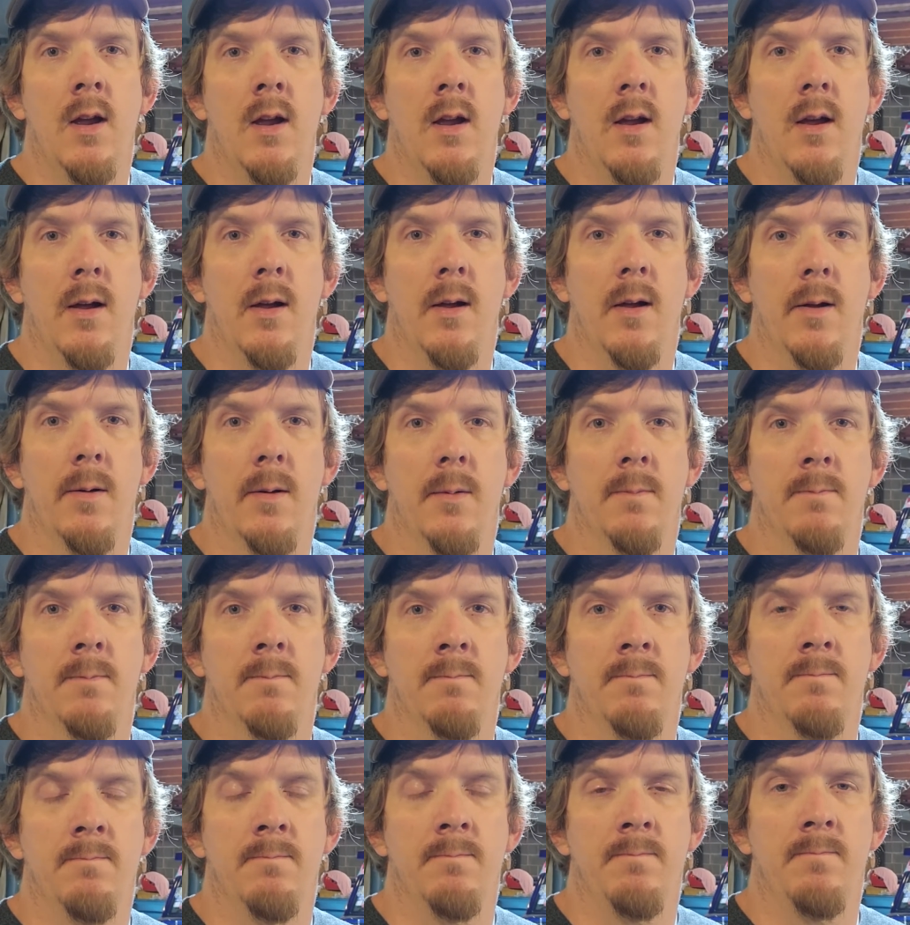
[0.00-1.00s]

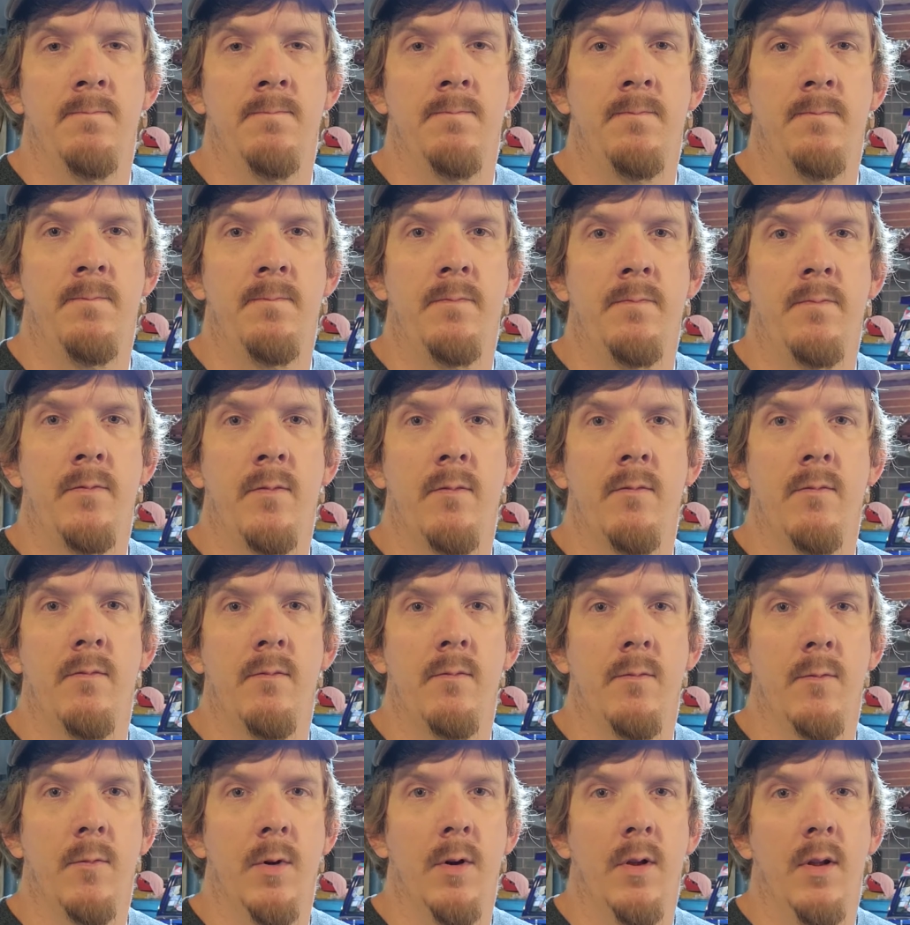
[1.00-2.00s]

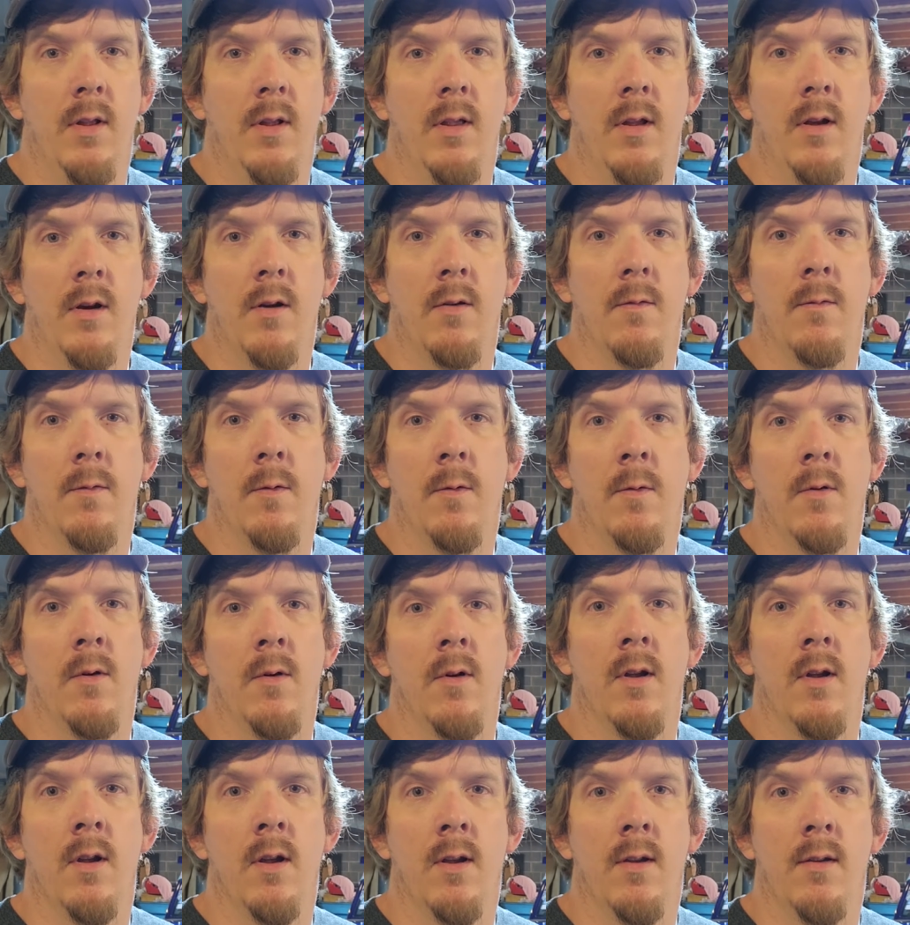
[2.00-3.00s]
Really looking forward
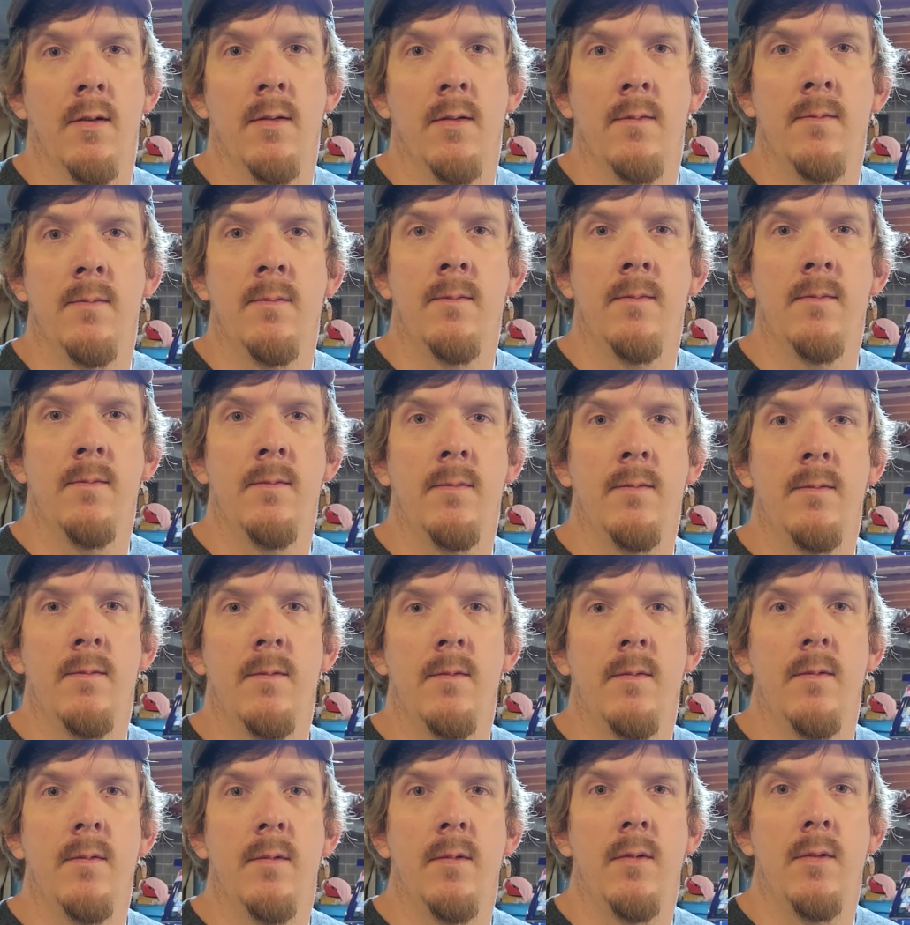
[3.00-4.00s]
to
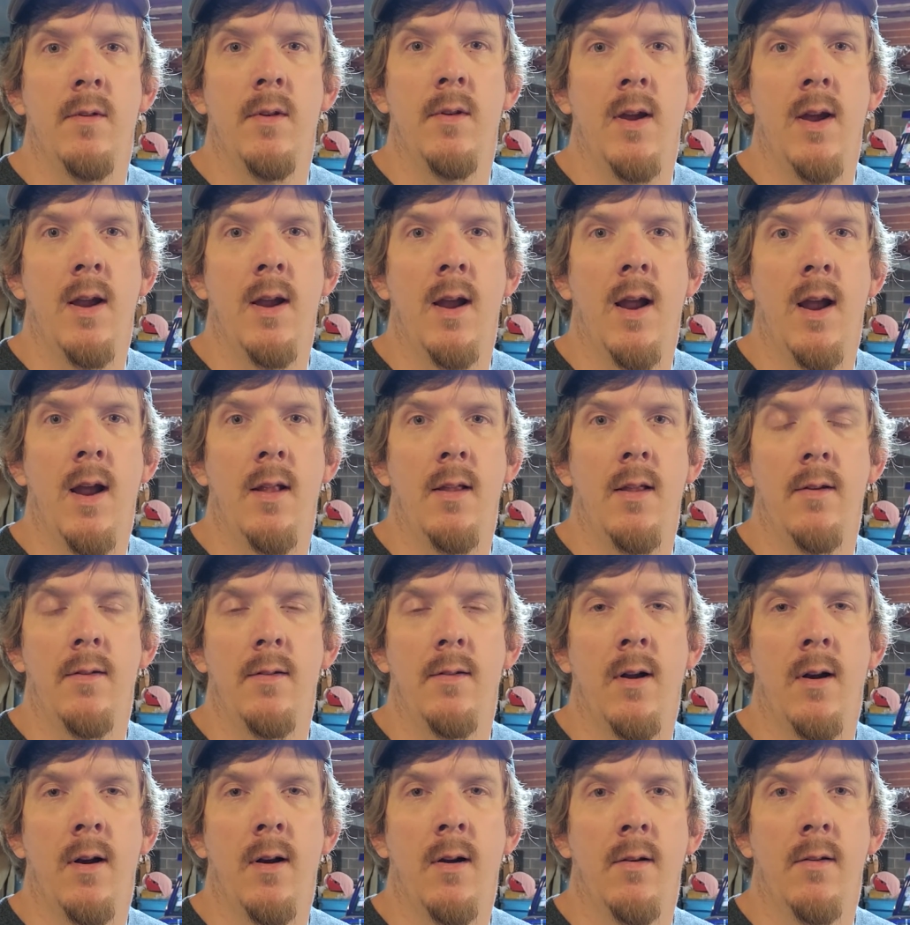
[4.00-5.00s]
seeing how this
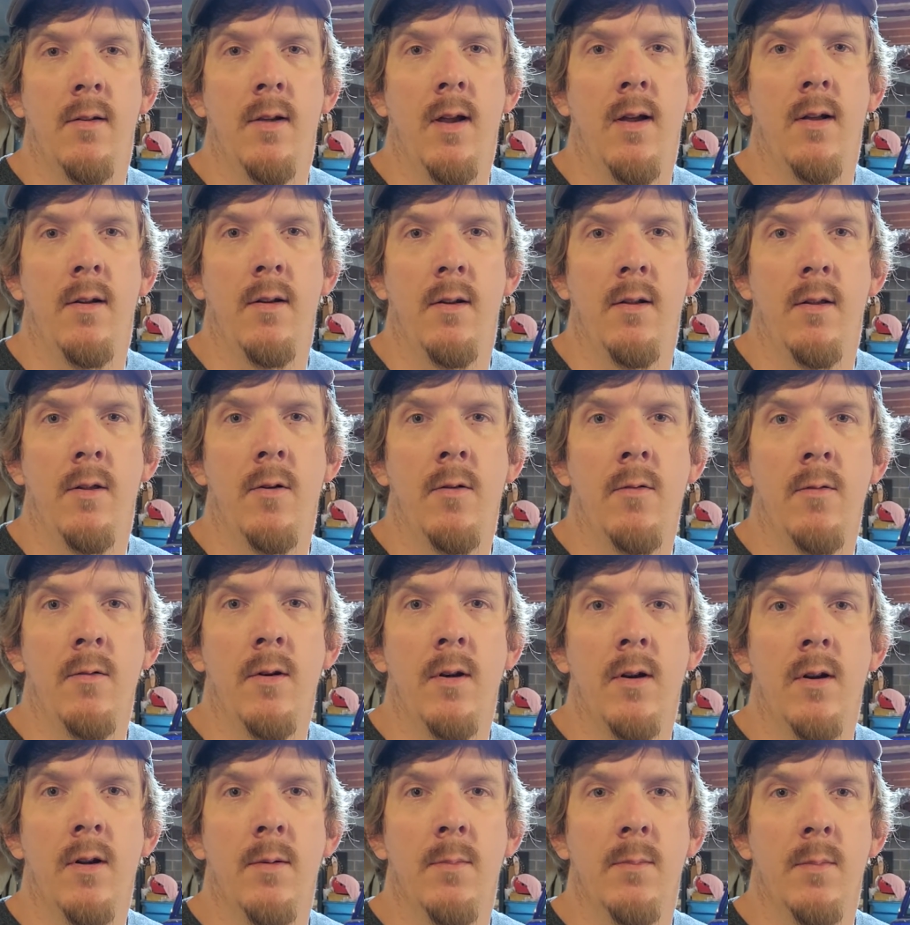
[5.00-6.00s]
turns out in the long
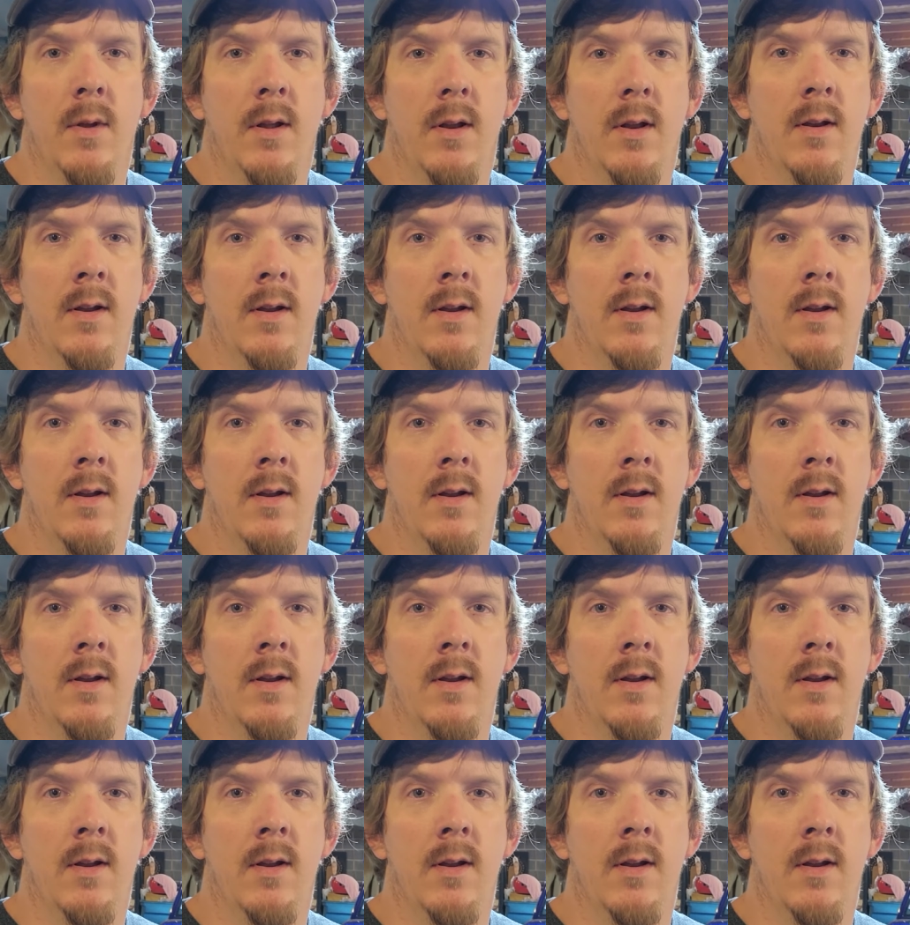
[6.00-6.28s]
run. But